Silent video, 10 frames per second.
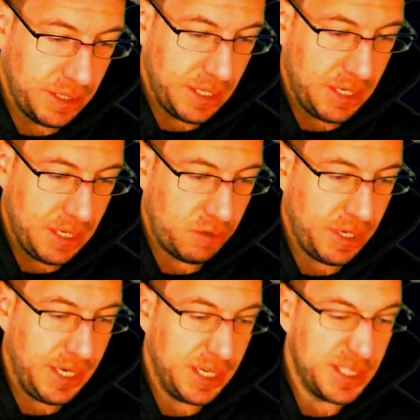They are
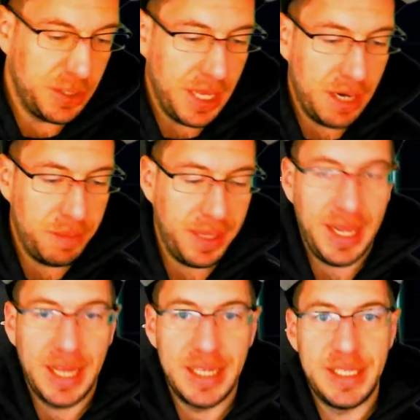right here. So they are
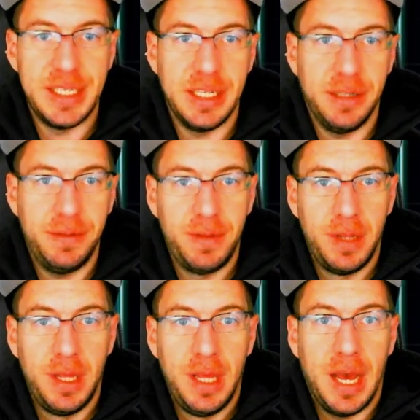playing as Sylph.
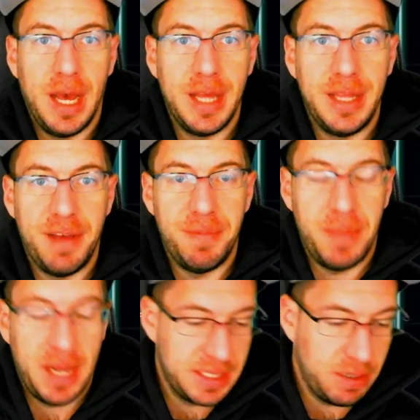They have
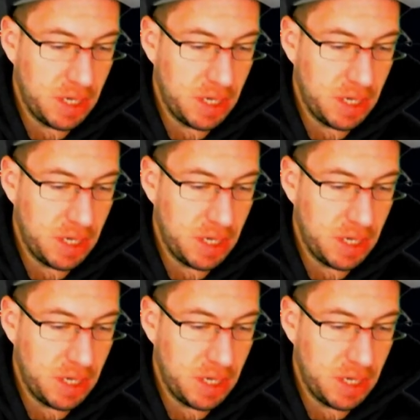maxed out